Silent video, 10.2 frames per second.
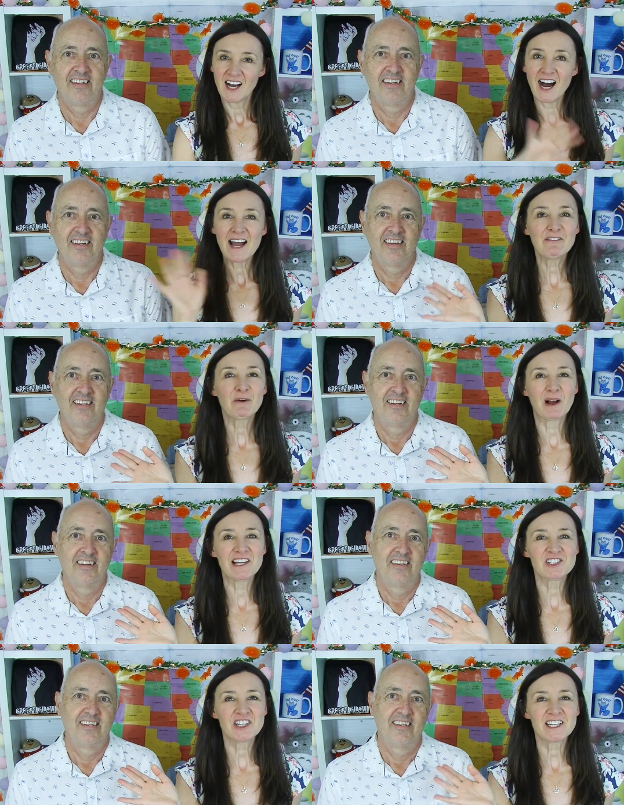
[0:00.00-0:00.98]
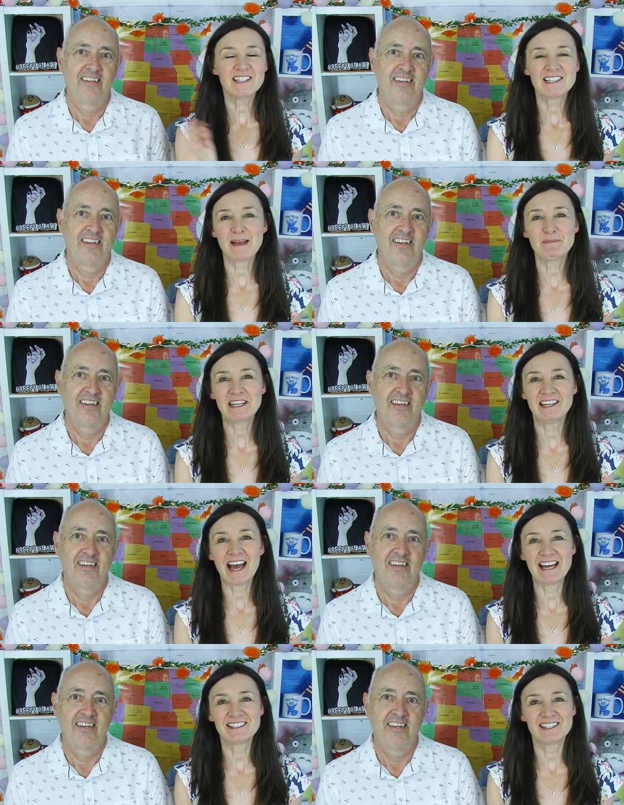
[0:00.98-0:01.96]
Speaker 1: Hi everyone, Cheeky Tam
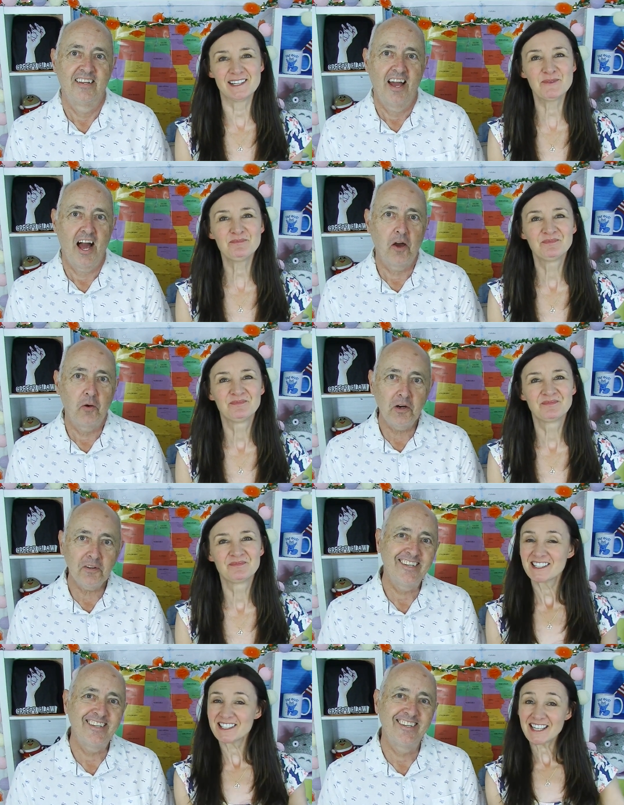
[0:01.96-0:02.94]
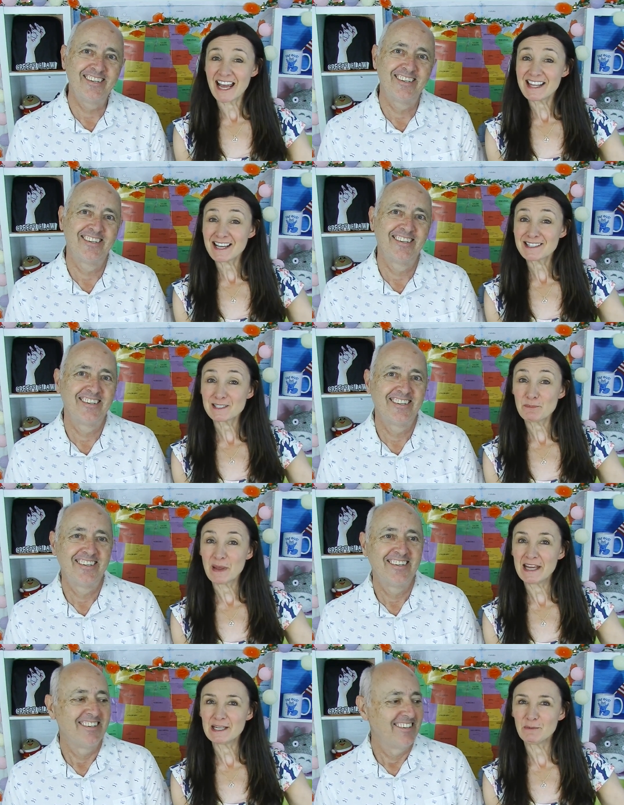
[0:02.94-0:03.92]
here and Tim. Hello. Today, thanks to
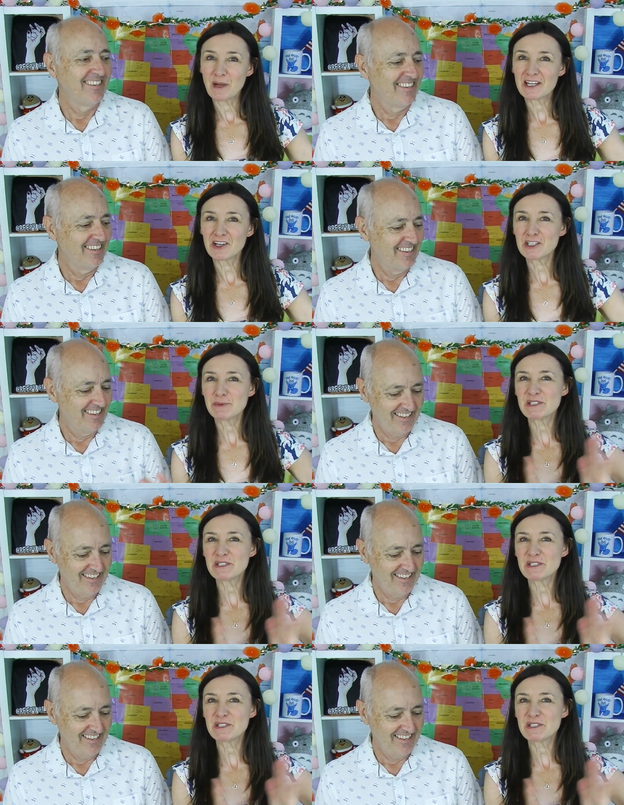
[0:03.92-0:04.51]
Penny, we're going to be